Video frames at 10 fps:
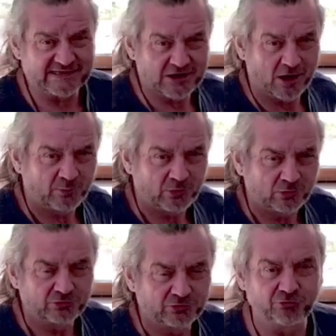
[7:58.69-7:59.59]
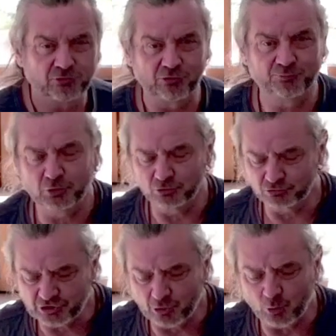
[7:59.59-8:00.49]
example. You've
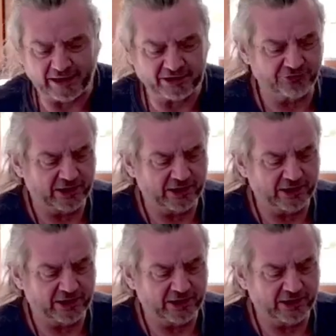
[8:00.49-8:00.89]
pulled your weight